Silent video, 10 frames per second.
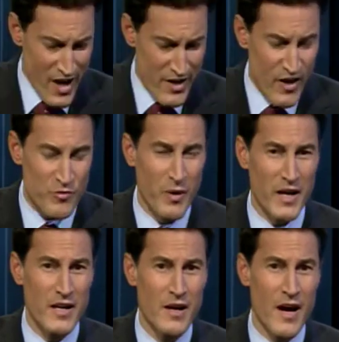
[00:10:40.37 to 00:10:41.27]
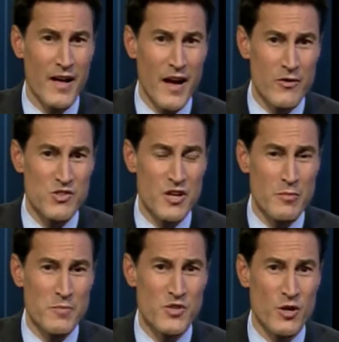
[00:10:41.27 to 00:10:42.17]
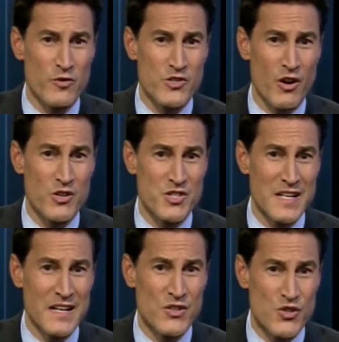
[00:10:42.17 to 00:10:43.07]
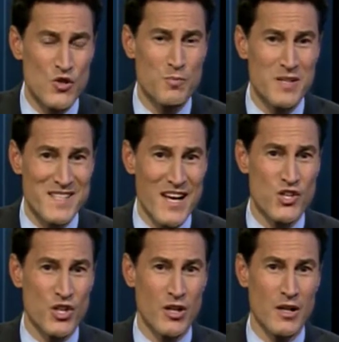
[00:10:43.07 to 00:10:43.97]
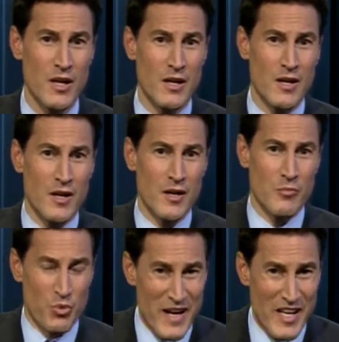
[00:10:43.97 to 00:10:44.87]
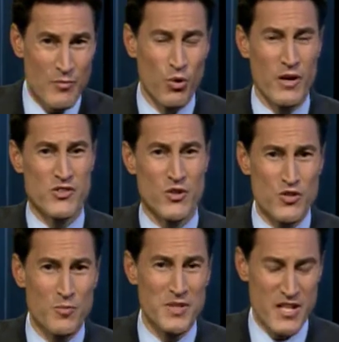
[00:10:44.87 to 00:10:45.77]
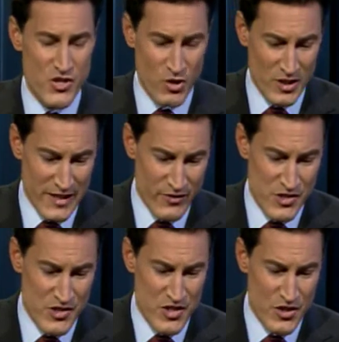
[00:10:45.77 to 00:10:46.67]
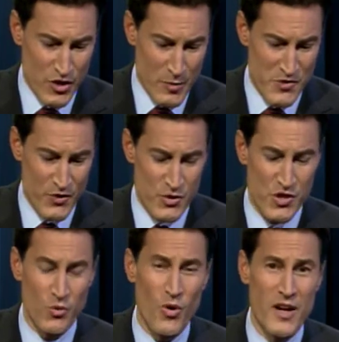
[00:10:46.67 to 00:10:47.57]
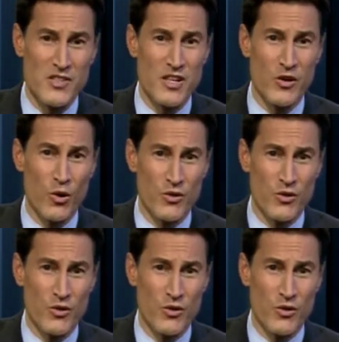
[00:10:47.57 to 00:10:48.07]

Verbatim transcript: not enough money, I gather some observers are seeing two potential breaking points are two potential cleavages in Europe's future. One is the